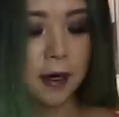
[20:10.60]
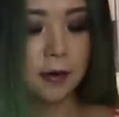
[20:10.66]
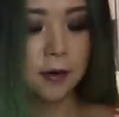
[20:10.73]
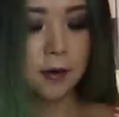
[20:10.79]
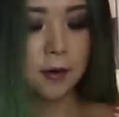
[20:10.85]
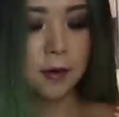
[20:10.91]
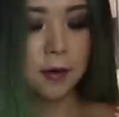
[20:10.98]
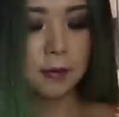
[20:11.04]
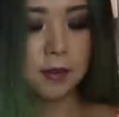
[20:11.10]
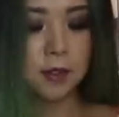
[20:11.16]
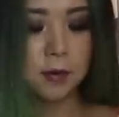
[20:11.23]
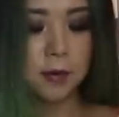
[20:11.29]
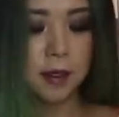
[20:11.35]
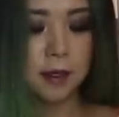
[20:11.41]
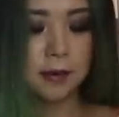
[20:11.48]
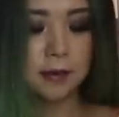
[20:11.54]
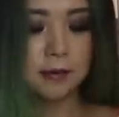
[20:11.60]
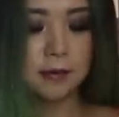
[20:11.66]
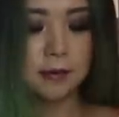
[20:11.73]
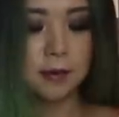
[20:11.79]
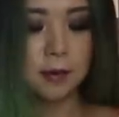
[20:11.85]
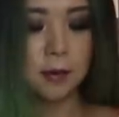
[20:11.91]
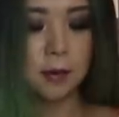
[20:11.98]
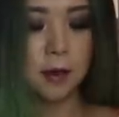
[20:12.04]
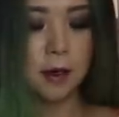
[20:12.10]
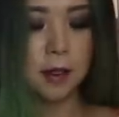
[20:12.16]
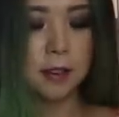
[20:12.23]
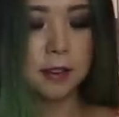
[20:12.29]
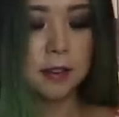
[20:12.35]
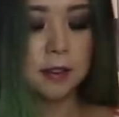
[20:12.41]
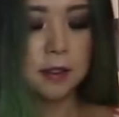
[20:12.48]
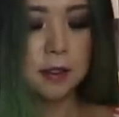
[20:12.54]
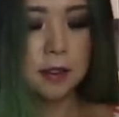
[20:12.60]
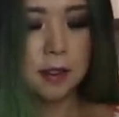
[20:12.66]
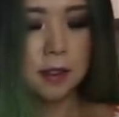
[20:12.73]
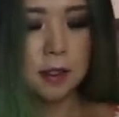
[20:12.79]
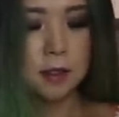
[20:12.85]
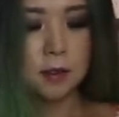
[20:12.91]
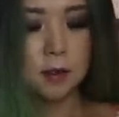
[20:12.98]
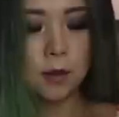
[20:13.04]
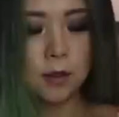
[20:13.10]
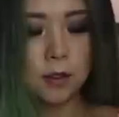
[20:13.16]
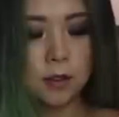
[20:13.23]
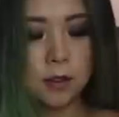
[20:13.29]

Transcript: I don't know what I'm doing. Oh God, do I wanna